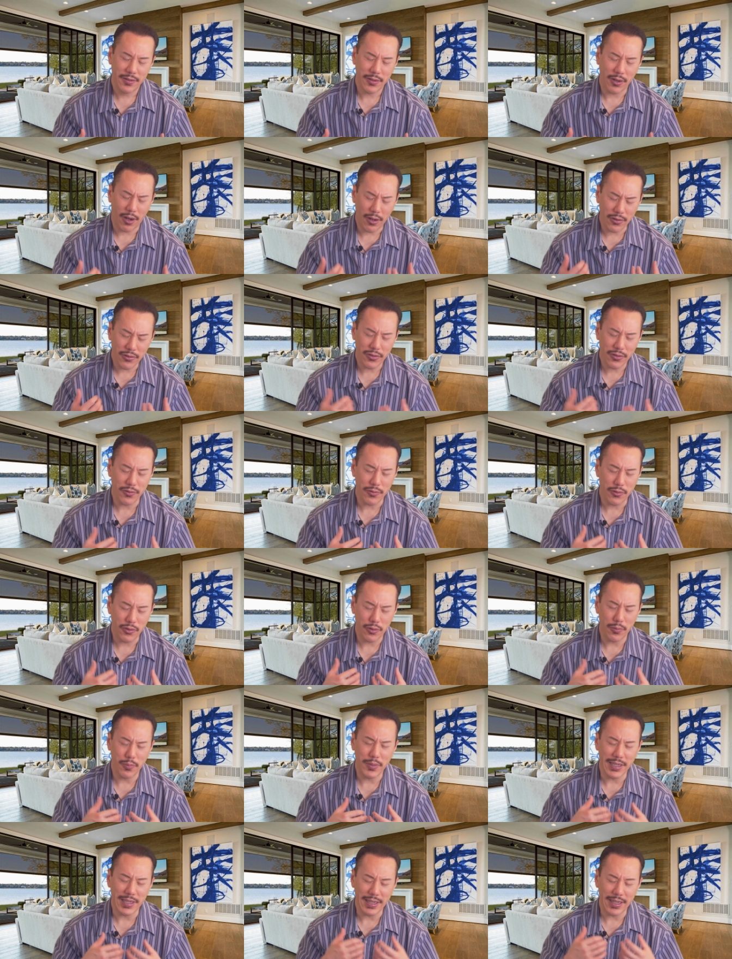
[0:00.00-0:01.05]
also to
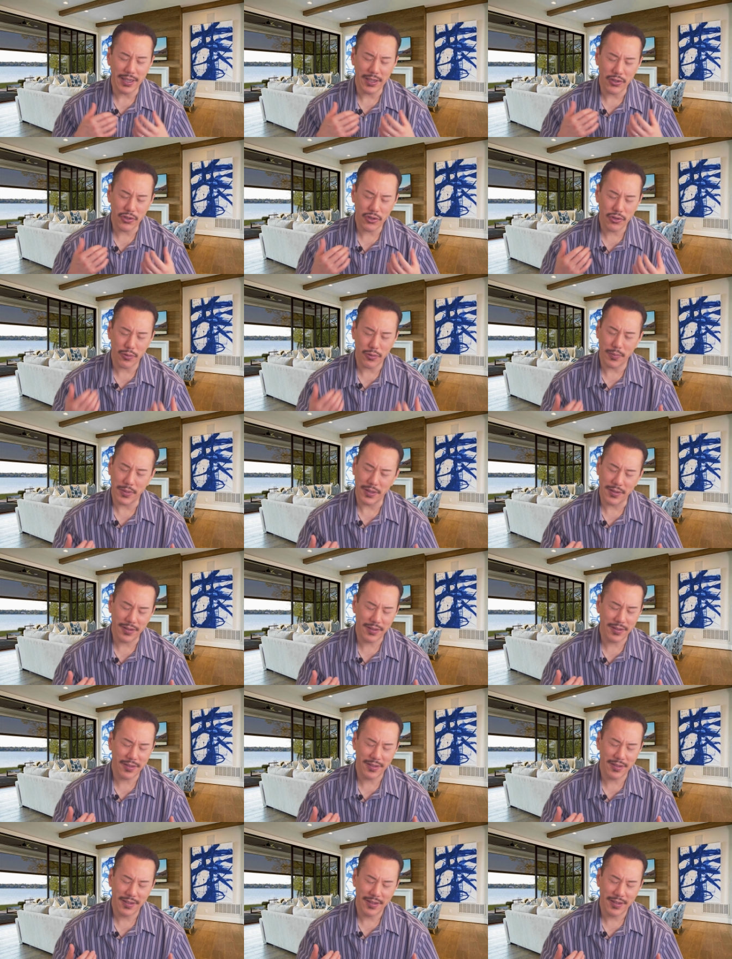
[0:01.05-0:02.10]
be
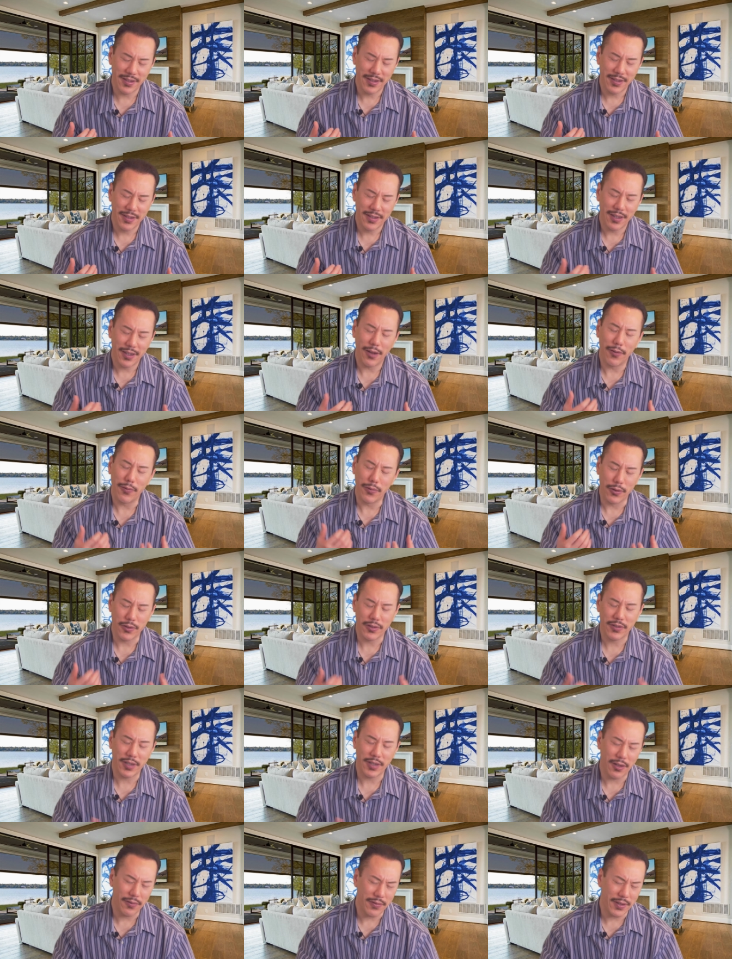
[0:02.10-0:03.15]
instruments of your
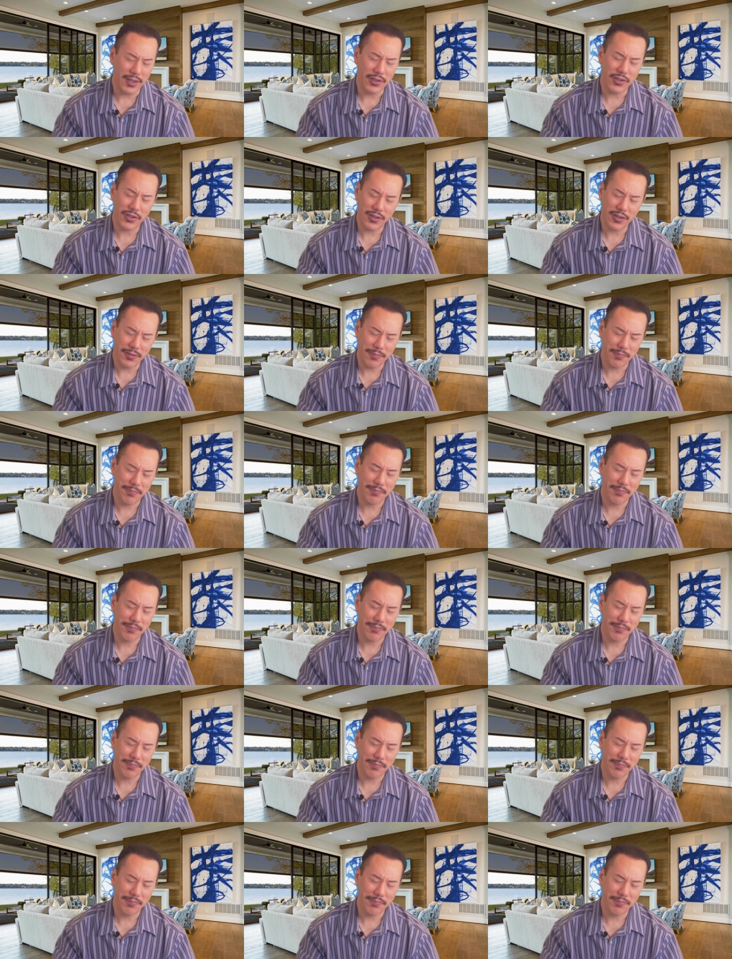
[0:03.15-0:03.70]
salvation.